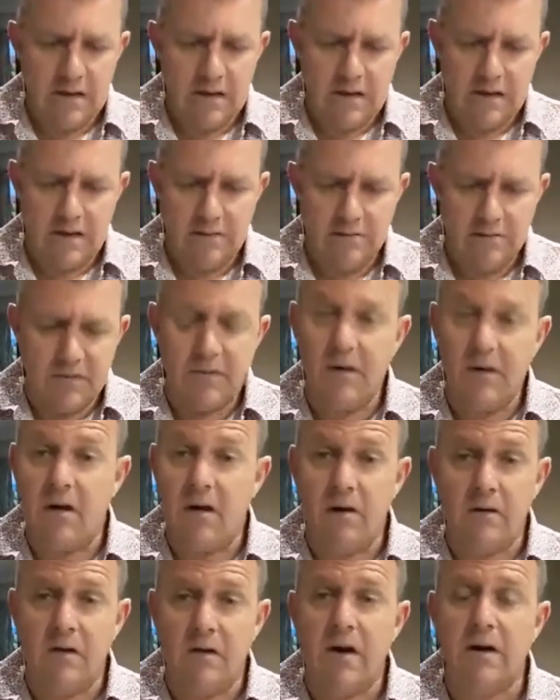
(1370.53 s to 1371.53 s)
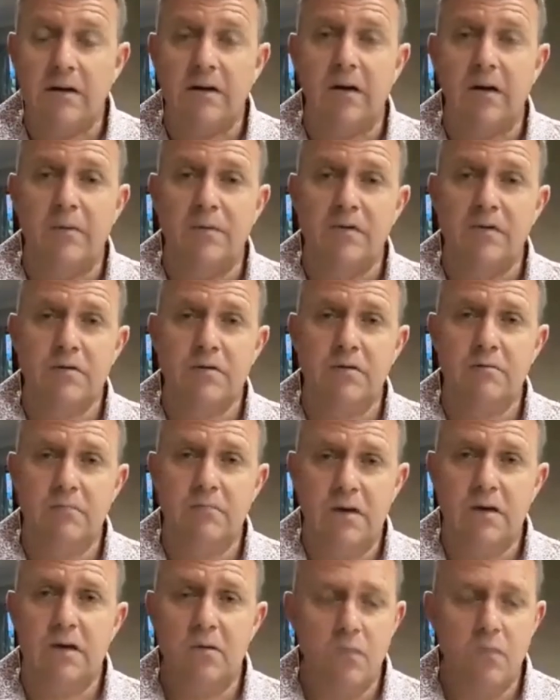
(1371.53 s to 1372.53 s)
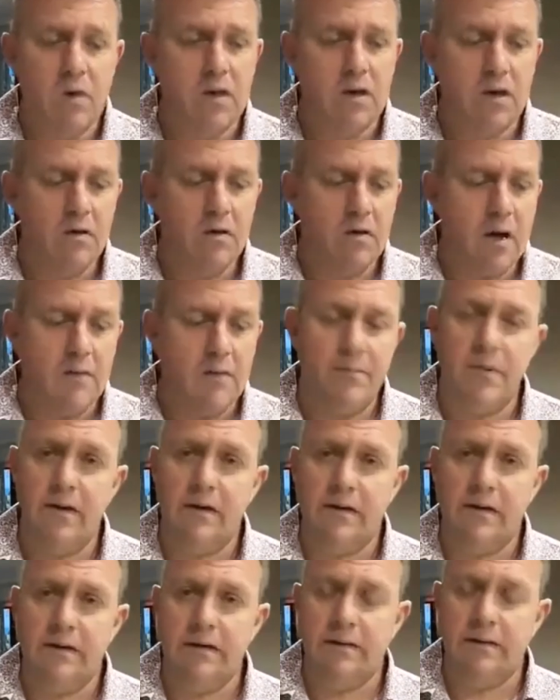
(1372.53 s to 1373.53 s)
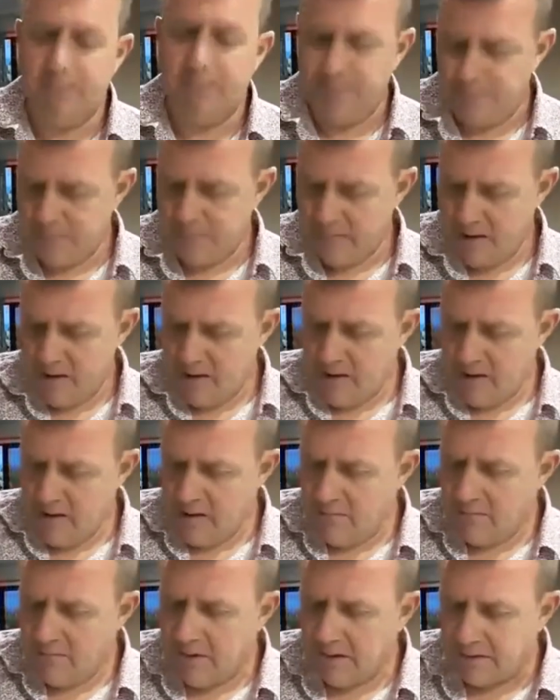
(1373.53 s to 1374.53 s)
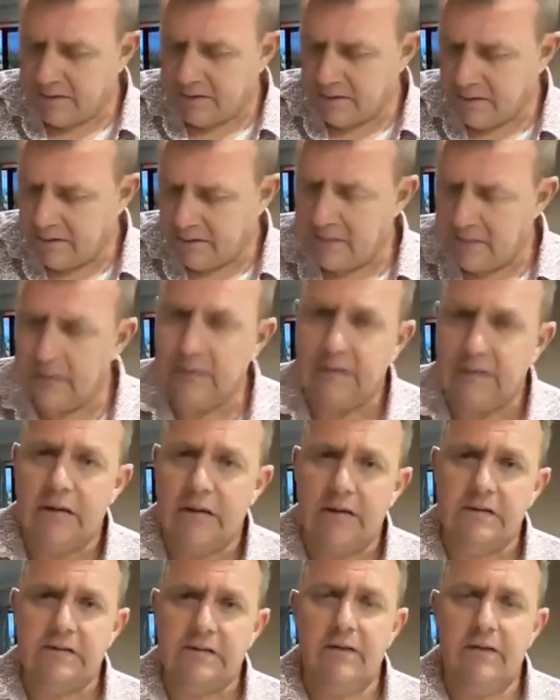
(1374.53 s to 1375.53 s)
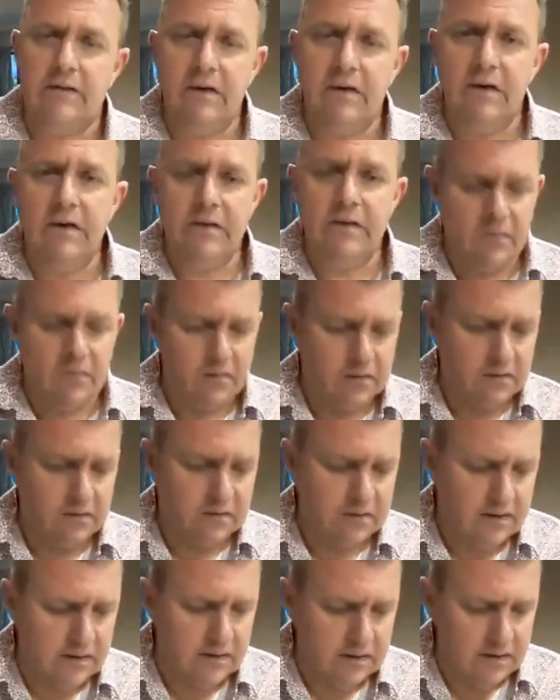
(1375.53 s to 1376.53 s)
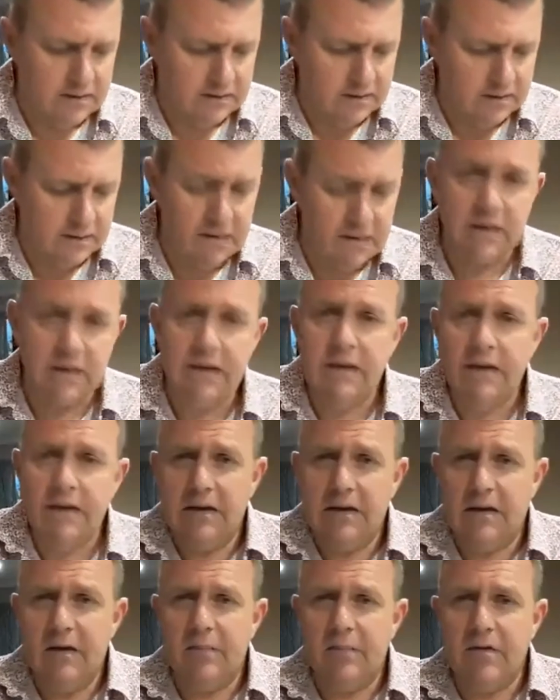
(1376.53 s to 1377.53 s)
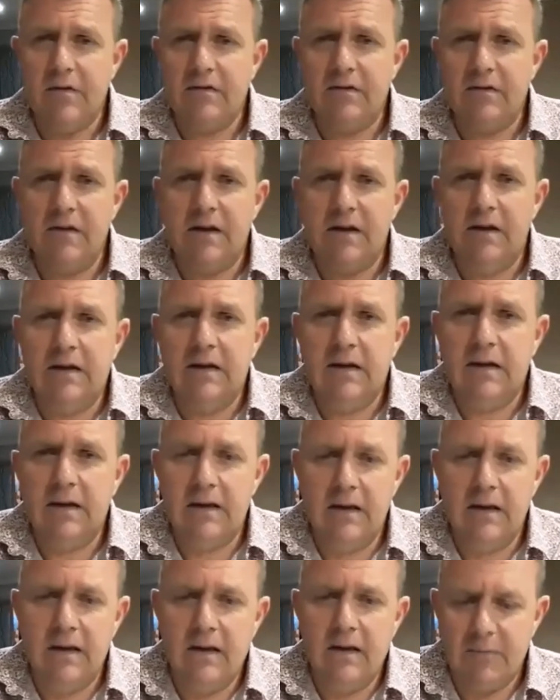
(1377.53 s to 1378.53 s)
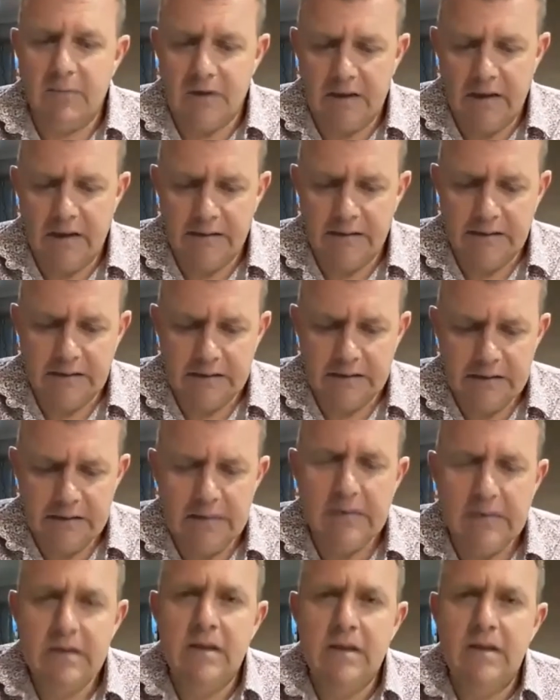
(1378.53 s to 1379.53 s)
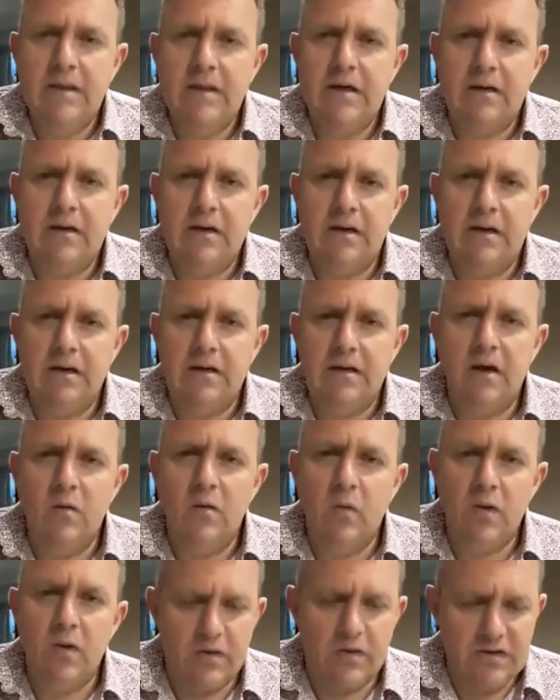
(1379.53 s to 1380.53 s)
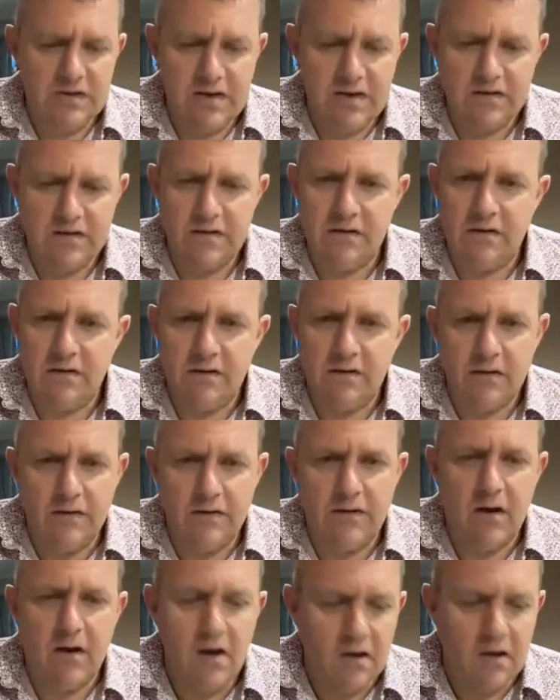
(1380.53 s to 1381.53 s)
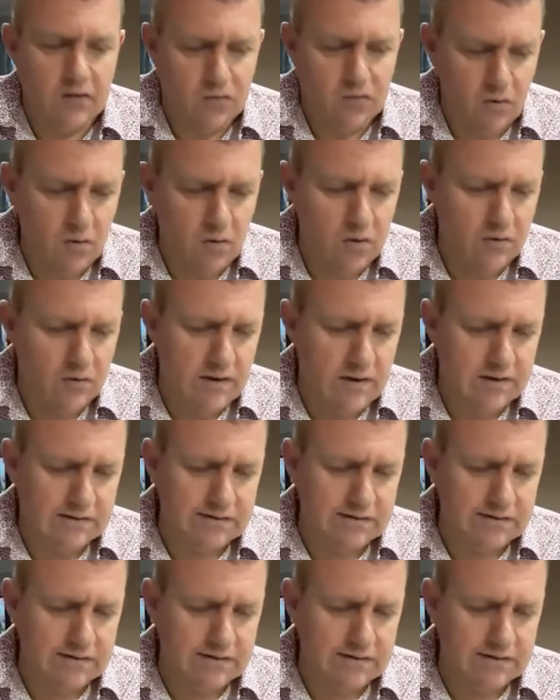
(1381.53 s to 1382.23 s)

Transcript: In the long run, I presume that it will go up. But as Kevin Links also said yesterday, and I'll post you that link a bit later, that global recession is on the cards for all of us.